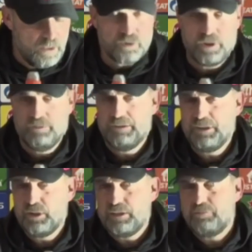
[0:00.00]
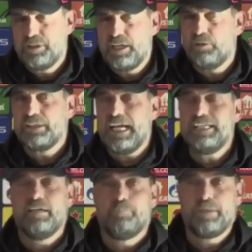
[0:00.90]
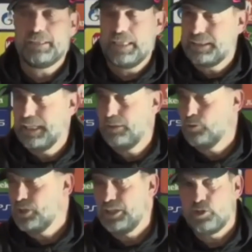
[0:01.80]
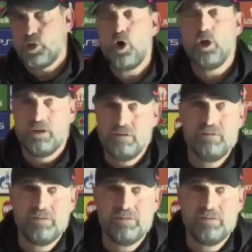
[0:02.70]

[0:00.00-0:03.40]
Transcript: So we're gonna give you now the lineup, but I cannot change all.